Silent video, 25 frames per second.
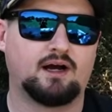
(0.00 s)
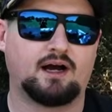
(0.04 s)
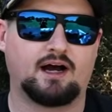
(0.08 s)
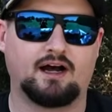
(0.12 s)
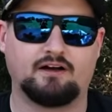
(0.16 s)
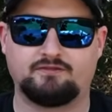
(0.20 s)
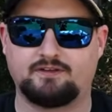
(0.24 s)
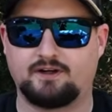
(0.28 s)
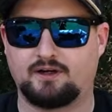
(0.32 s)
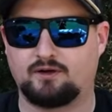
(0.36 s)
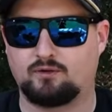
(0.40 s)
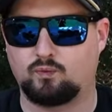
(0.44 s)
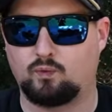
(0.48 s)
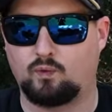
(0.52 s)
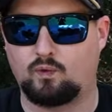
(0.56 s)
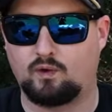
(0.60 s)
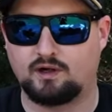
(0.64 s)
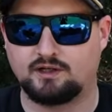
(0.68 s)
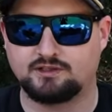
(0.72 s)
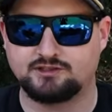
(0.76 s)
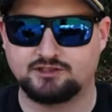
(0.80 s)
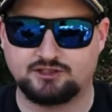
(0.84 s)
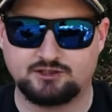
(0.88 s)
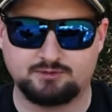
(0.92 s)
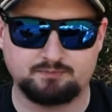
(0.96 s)
I found
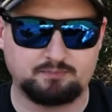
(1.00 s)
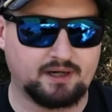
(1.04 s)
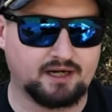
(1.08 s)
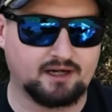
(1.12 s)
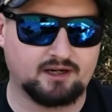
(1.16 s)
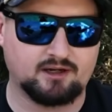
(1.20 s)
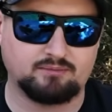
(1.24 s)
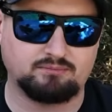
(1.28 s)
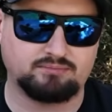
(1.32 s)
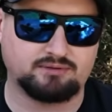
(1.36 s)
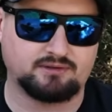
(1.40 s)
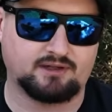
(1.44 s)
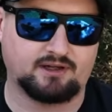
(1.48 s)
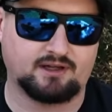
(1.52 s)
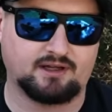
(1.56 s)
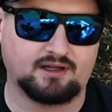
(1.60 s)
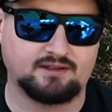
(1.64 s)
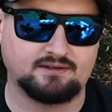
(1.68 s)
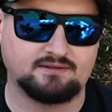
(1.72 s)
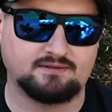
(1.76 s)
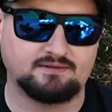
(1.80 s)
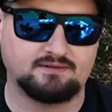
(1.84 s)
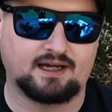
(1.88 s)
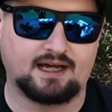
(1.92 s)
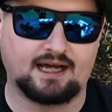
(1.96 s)
one speck of
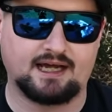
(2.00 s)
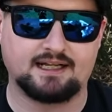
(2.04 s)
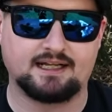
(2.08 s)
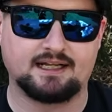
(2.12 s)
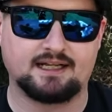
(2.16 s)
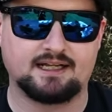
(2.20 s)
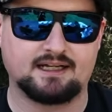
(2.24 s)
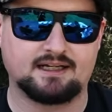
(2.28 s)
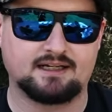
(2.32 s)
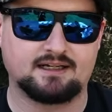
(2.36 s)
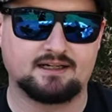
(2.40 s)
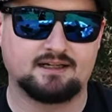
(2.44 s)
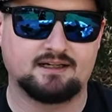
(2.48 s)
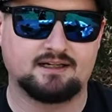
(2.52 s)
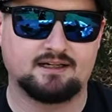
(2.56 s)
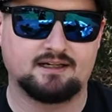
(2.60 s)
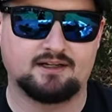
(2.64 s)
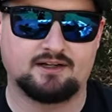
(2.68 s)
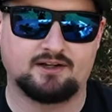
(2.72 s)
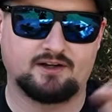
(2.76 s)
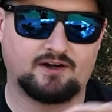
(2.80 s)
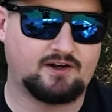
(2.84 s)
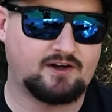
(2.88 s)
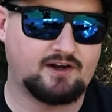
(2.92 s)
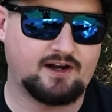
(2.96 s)
blood and then
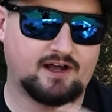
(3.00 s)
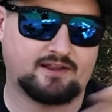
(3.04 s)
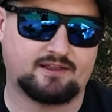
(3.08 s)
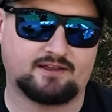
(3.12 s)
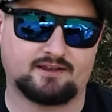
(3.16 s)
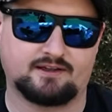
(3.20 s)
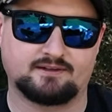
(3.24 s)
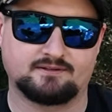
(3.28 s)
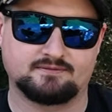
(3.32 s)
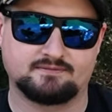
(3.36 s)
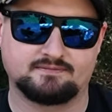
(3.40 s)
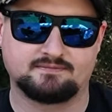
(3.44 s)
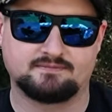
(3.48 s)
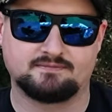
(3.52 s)
nothing.